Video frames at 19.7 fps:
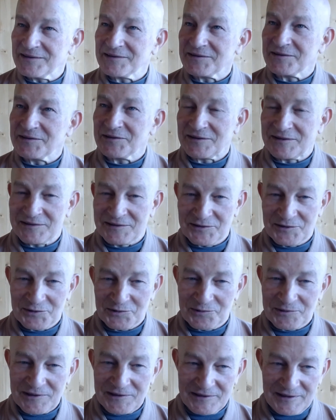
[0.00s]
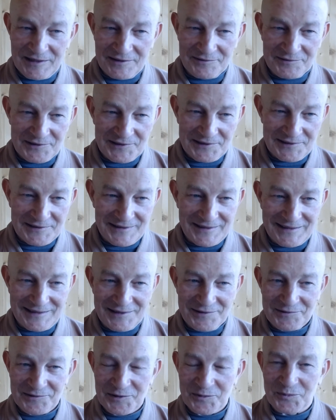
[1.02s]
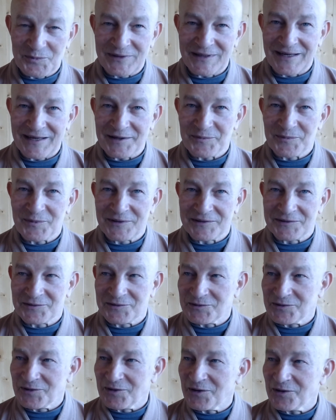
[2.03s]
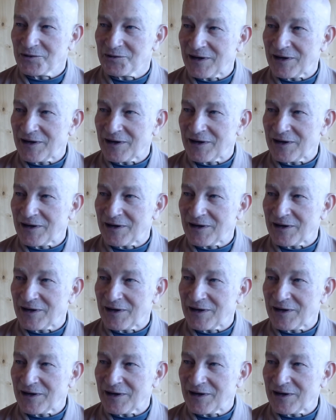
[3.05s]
you will never even be able to go